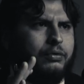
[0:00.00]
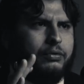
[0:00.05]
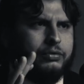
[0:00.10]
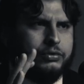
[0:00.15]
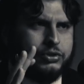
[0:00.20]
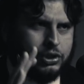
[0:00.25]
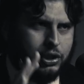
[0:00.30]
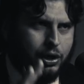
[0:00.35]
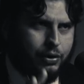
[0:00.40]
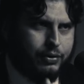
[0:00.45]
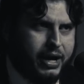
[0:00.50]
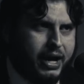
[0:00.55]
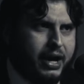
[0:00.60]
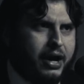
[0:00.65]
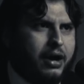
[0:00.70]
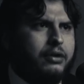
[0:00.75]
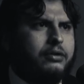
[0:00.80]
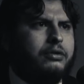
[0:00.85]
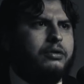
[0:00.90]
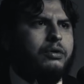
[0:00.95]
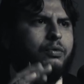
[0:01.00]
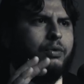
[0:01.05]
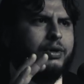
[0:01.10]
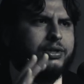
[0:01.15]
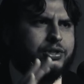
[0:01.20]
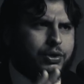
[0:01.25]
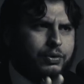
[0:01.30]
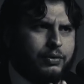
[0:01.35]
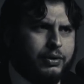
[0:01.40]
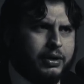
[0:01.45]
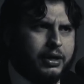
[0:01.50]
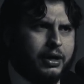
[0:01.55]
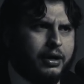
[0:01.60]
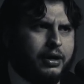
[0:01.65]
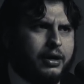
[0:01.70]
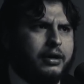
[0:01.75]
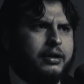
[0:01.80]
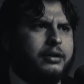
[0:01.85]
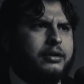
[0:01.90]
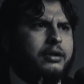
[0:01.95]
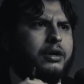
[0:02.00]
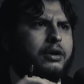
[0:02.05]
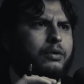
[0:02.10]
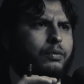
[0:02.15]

slow down. What's going on?